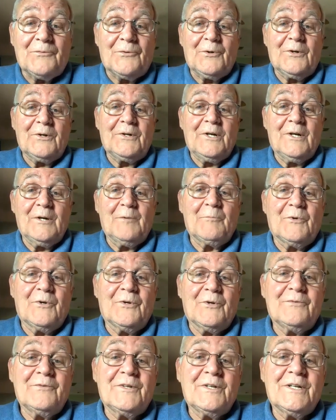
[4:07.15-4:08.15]
for a
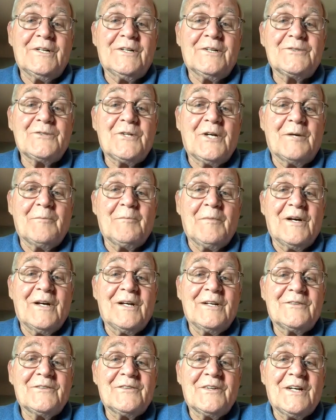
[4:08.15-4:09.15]
number of years, I
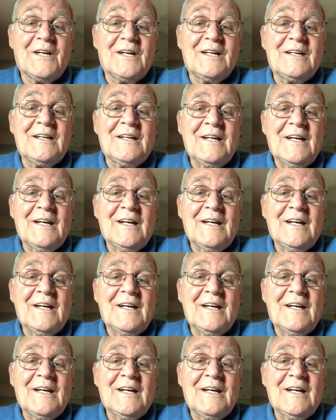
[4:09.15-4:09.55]
might say.